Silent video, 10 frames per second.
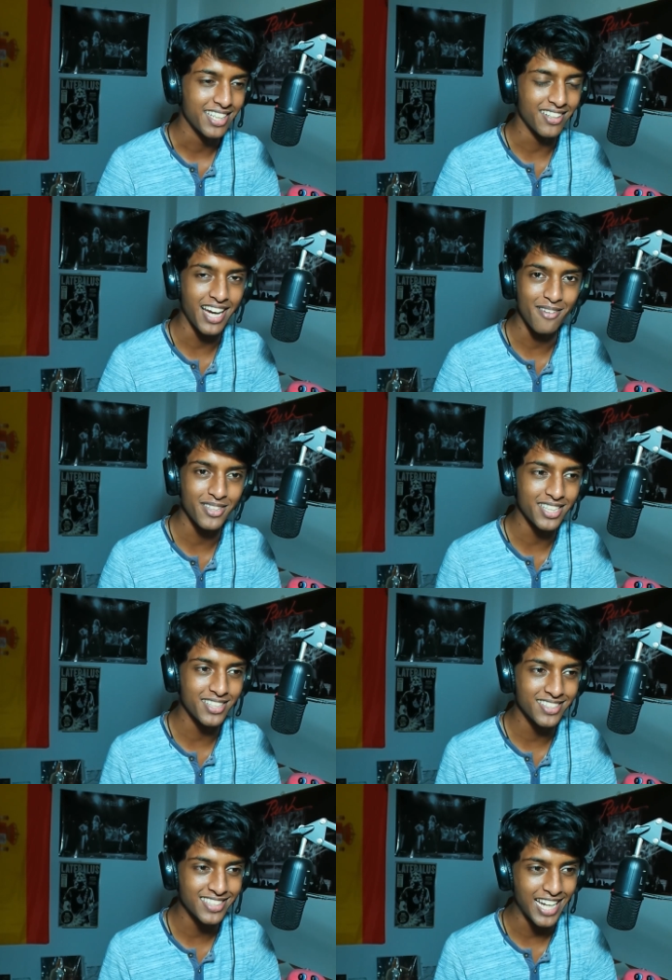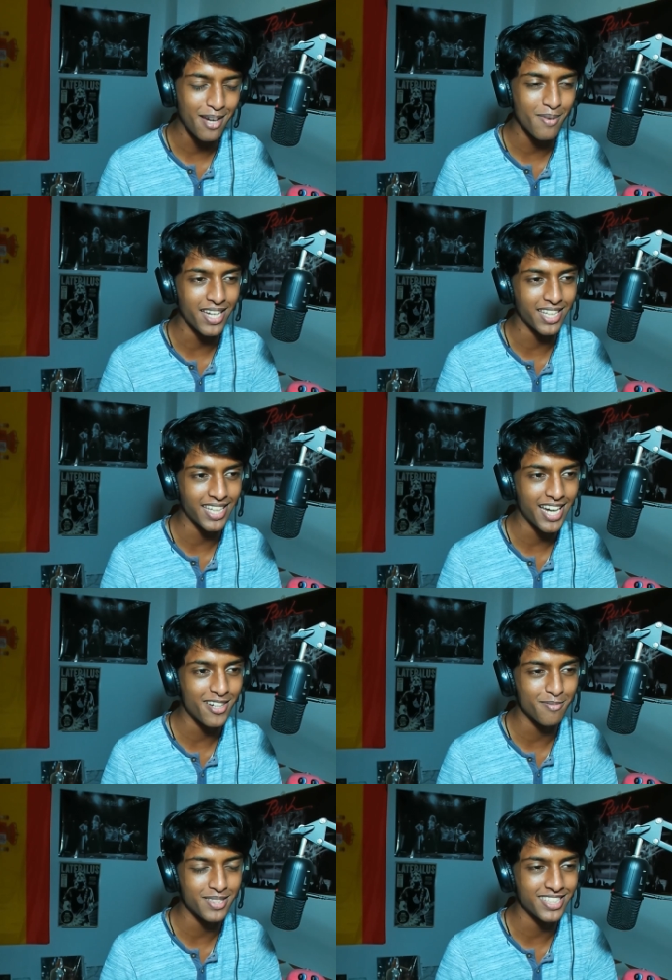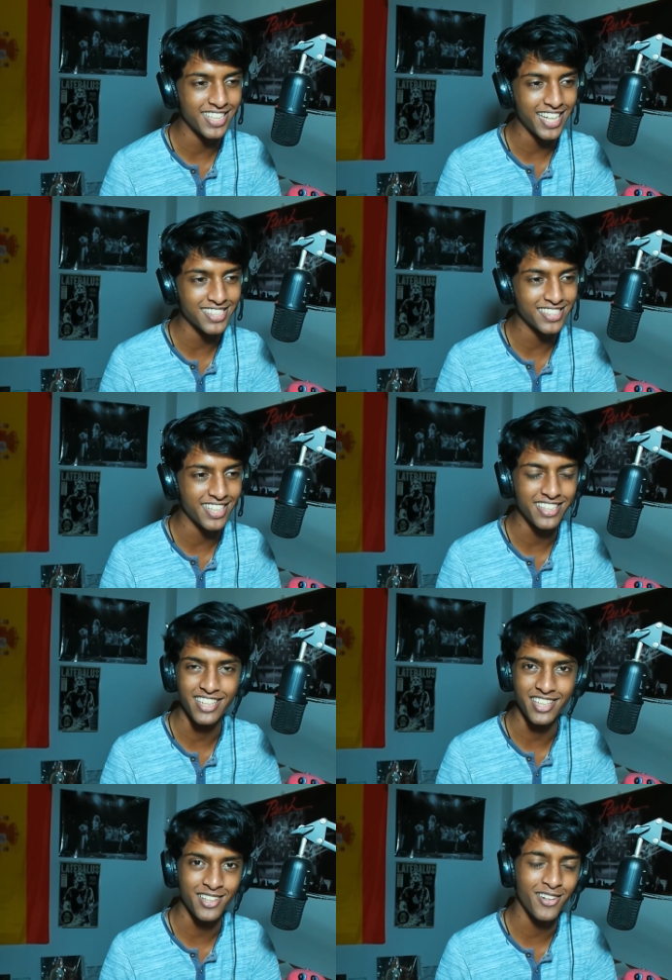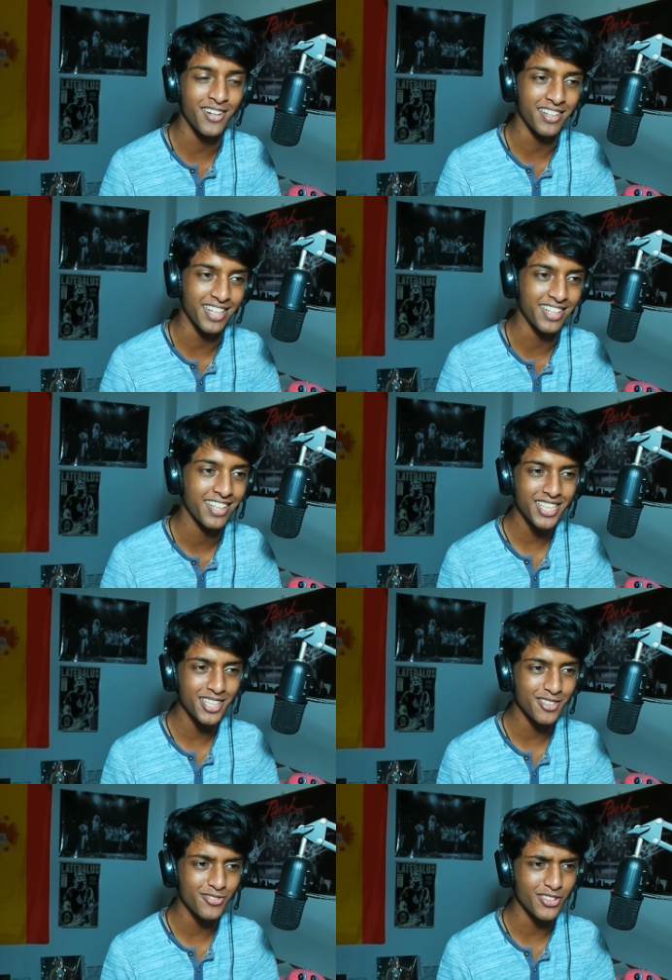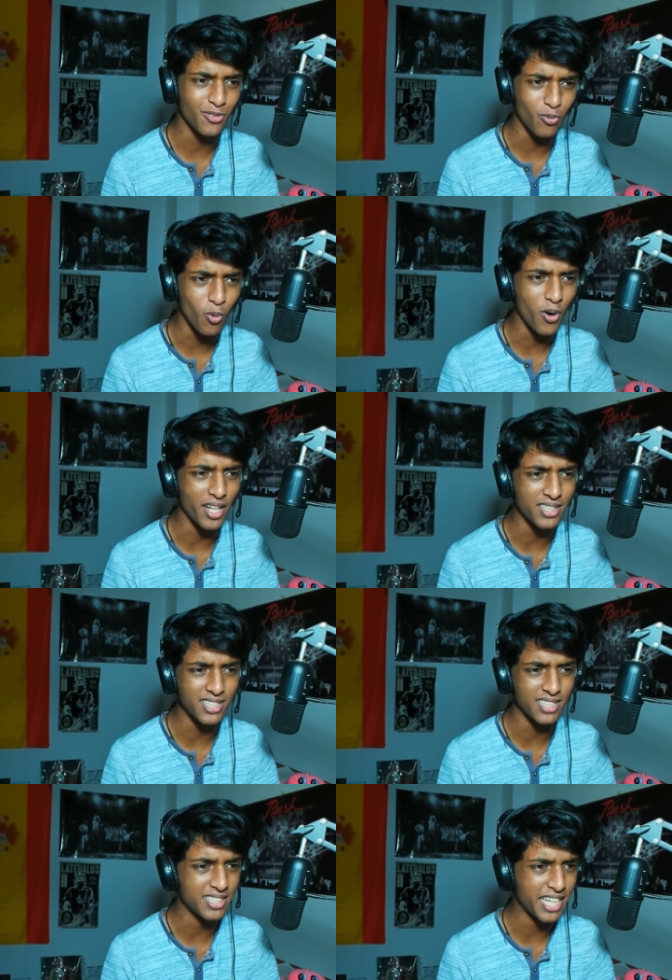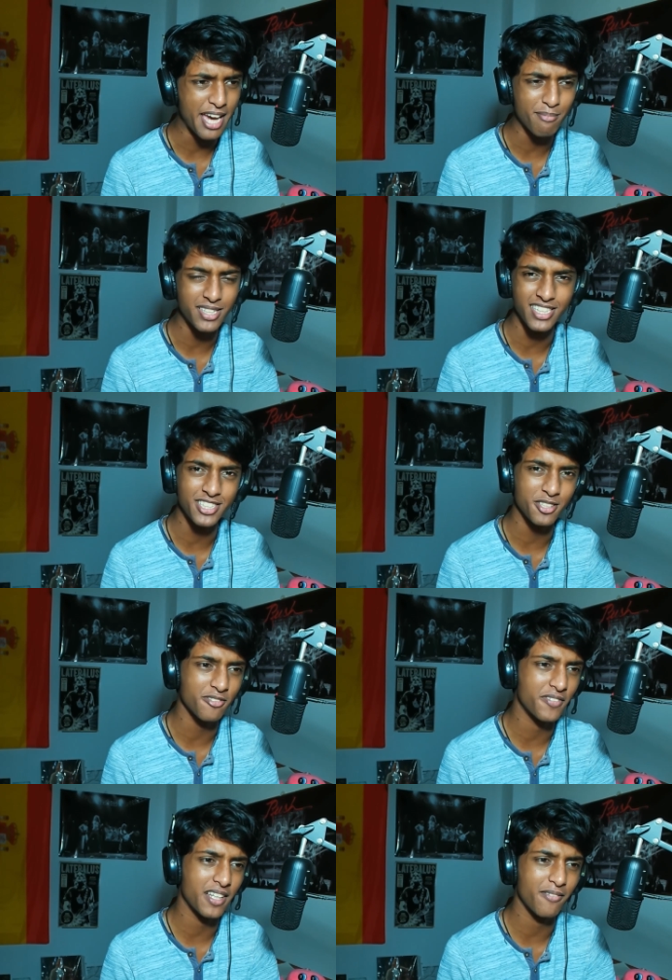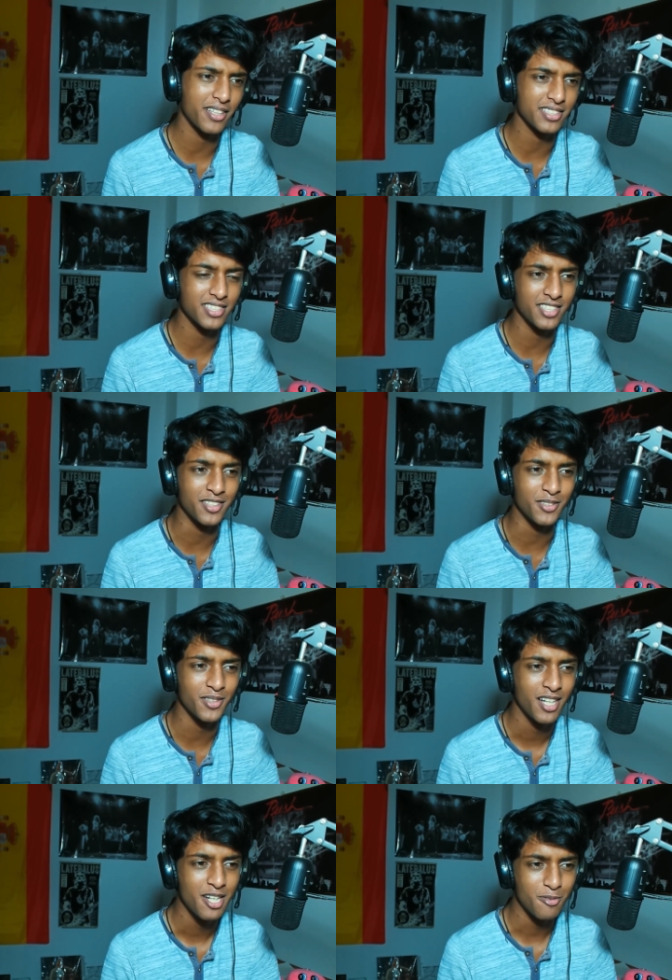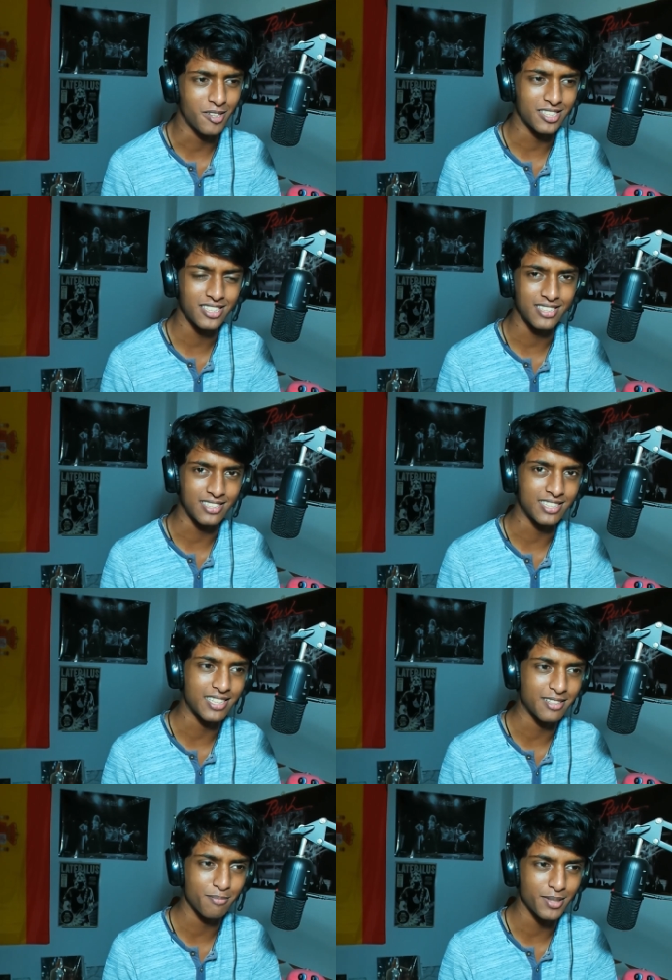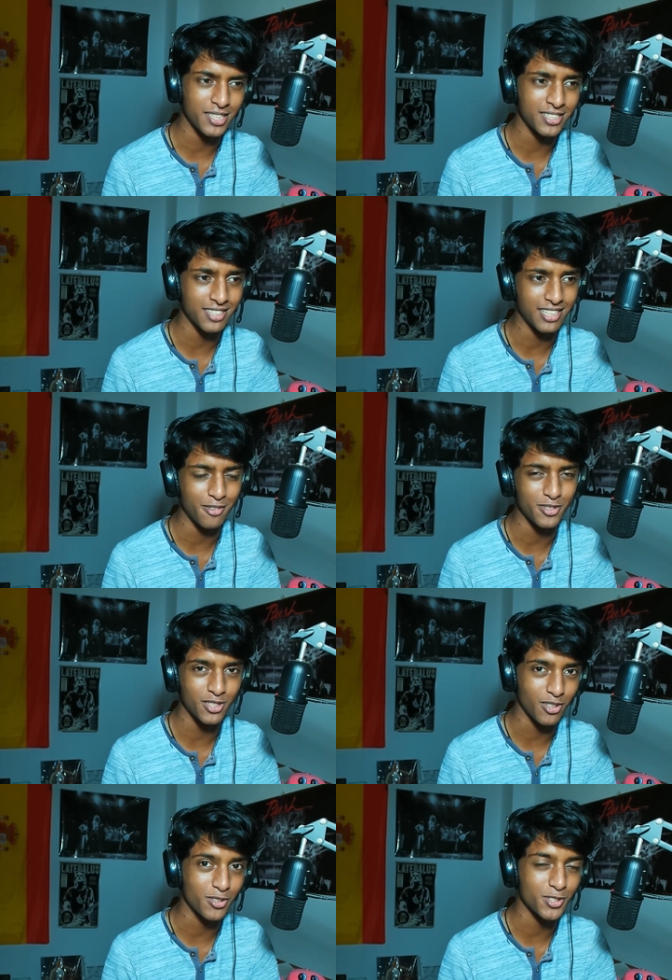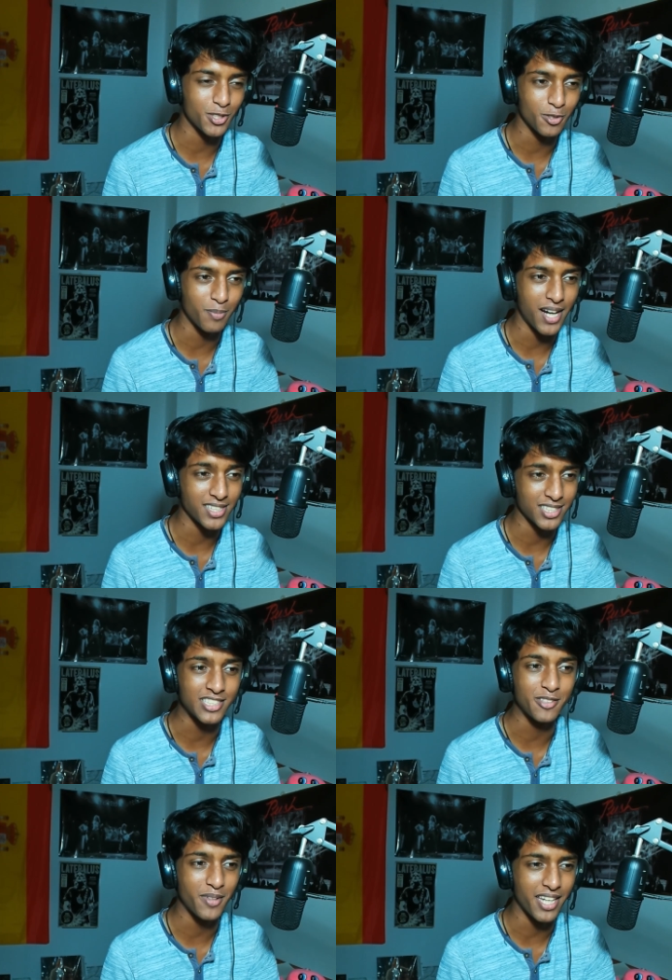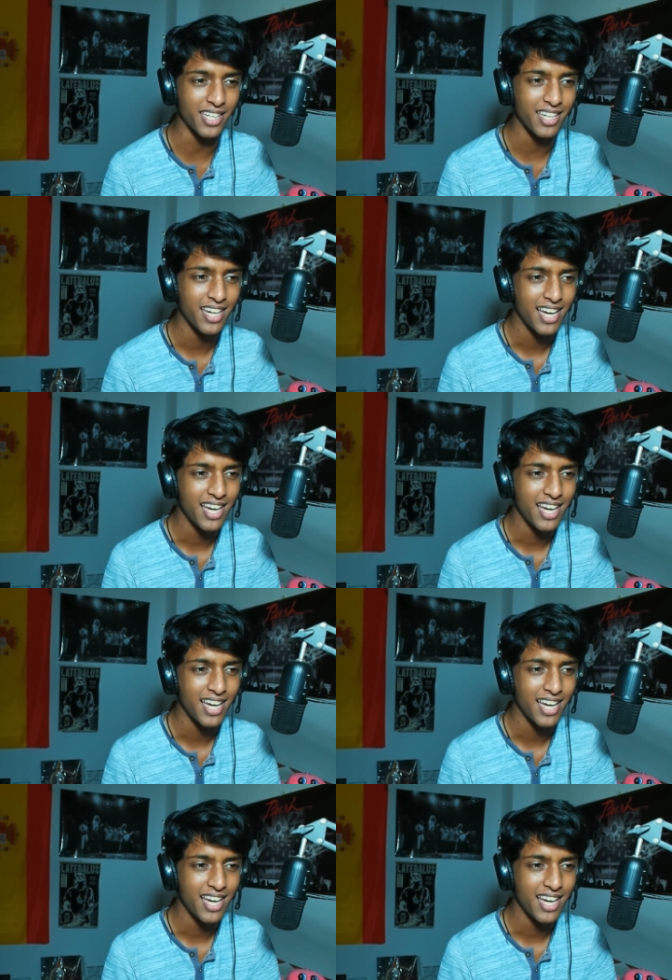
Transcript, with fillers: you know, having a good time hanging out, but the next day they're gone and feeling of the void, the, the emptiness you feel once you once a certain person that was close to you passes away.